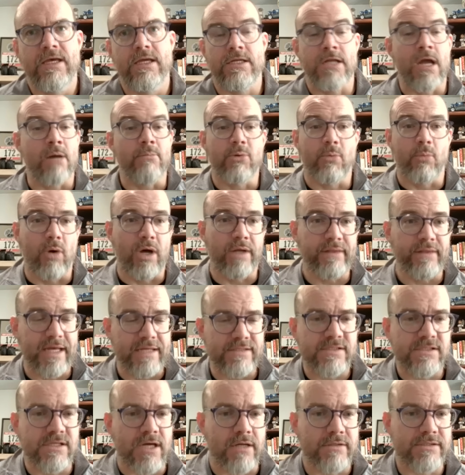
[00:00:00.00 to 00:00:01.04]
number one
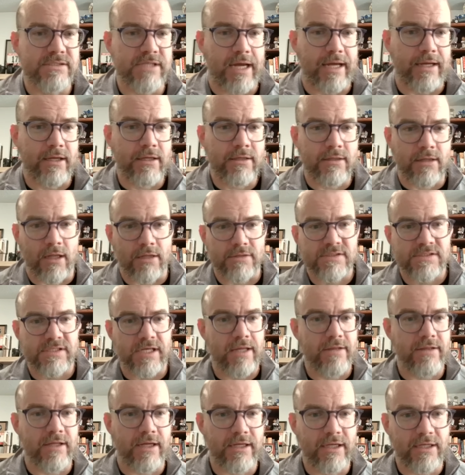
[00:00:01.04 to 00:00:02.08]
let's talk data i'll
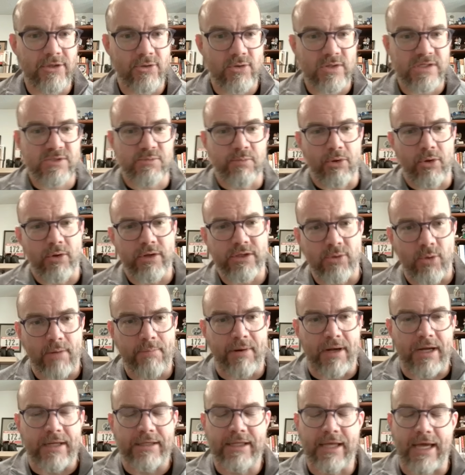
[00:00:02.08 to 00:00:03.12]
say they need to explore your
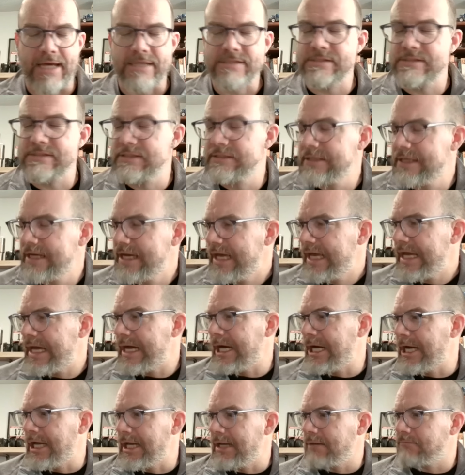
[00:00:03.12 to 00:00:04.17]
podcast why thank
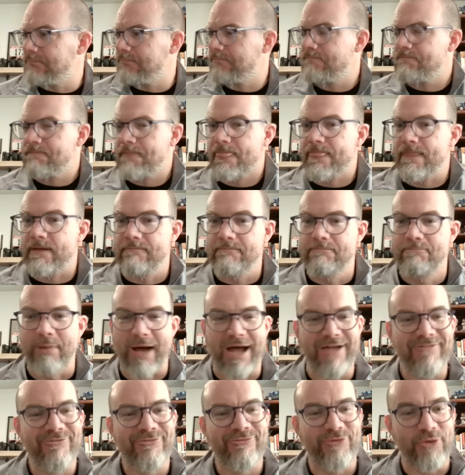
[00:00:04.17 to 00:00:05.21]
you um,
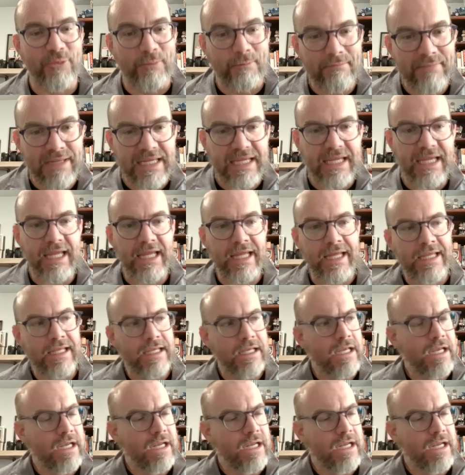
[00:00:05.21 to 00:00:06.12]
but for me,